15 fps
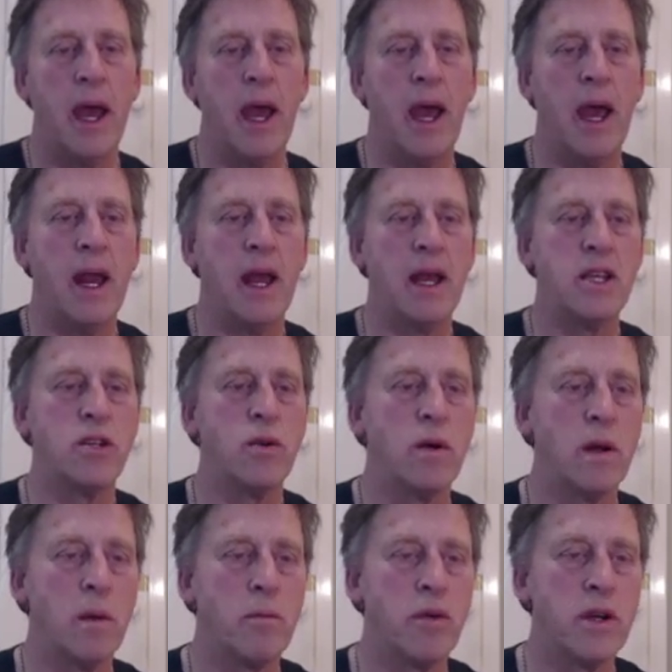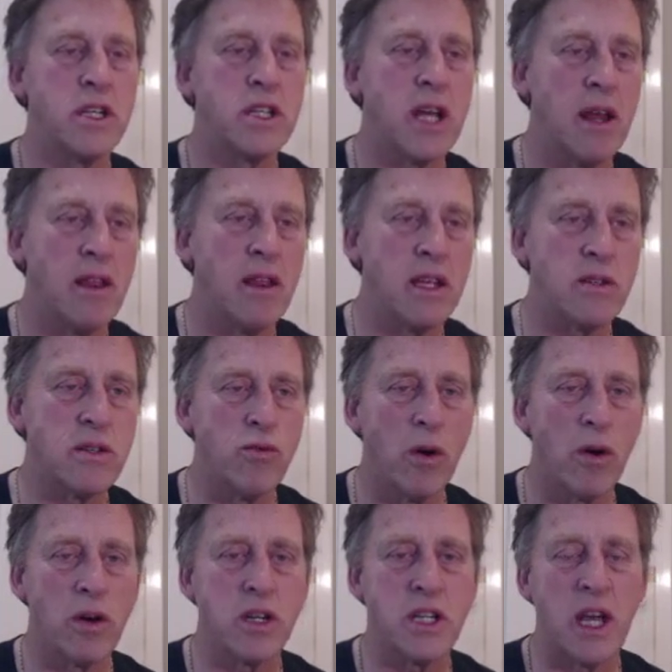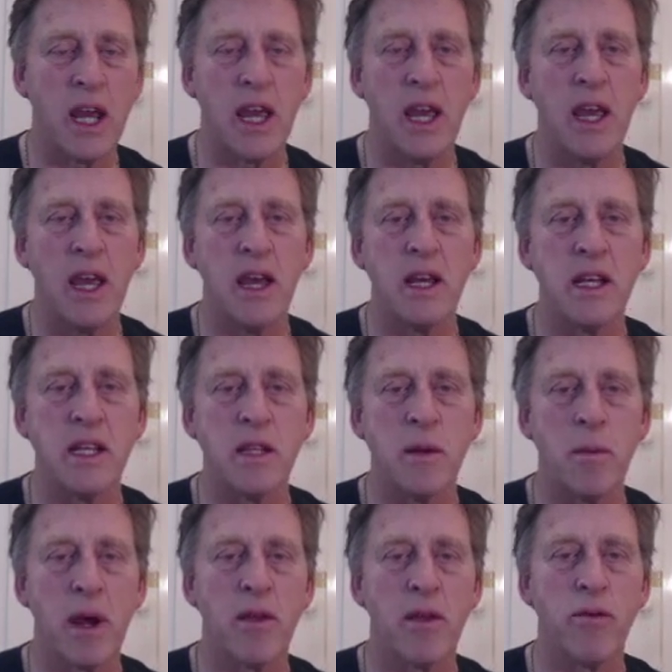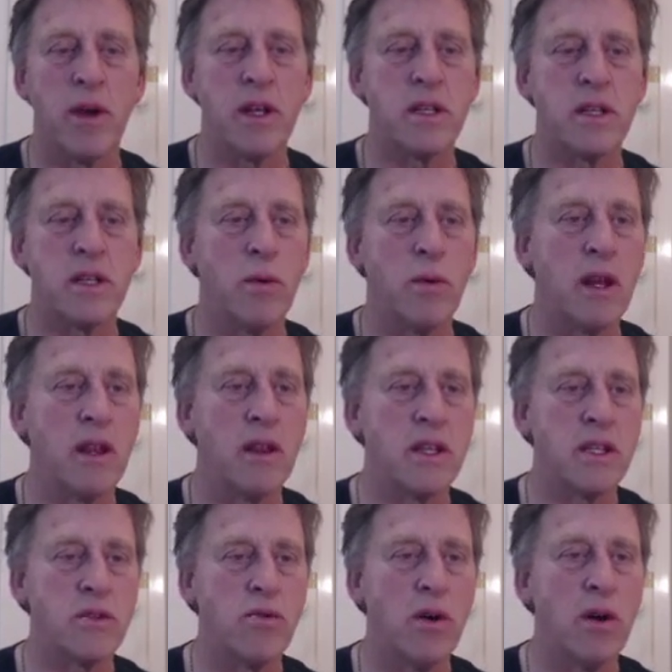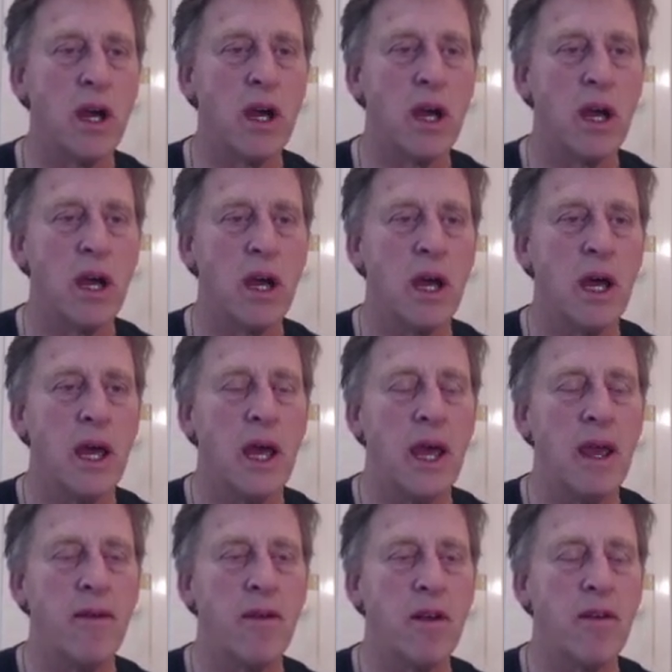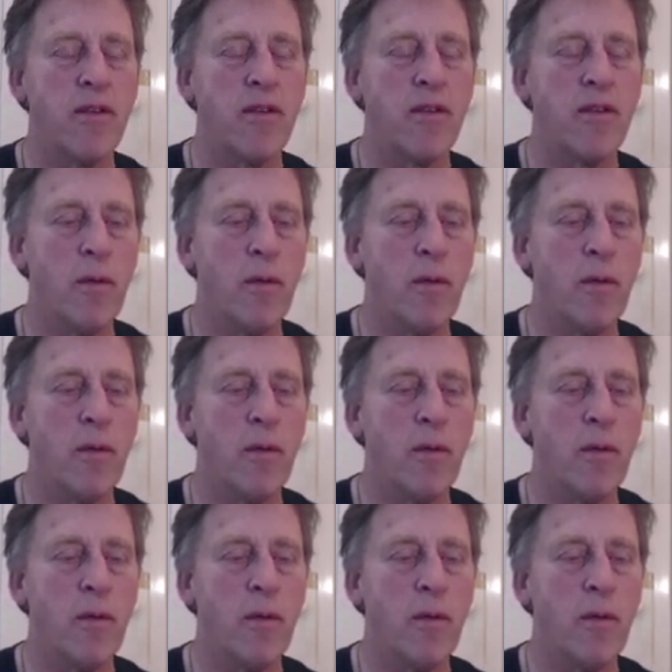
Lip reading: And as you would appreciate, this rook check here is a big threat to winning this rook, even if